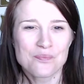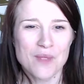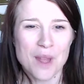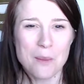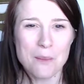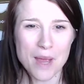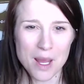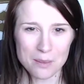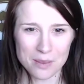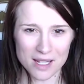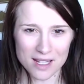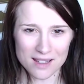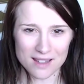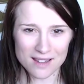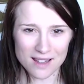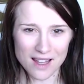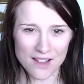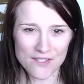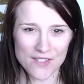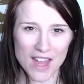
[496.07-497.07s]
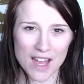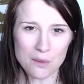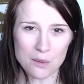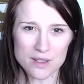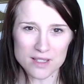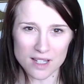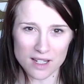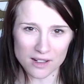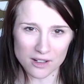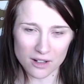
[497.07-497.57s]
maybe if that was
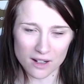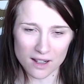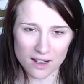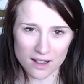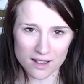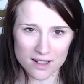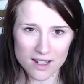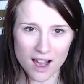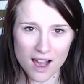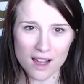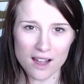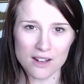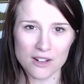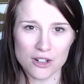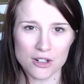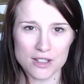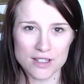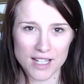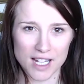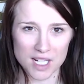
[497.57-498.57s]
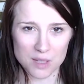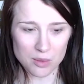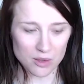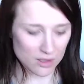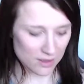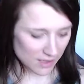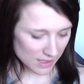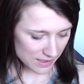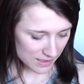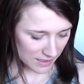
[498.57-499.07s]
not
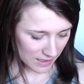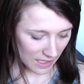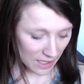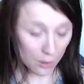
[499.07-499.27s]
understandable, let's see.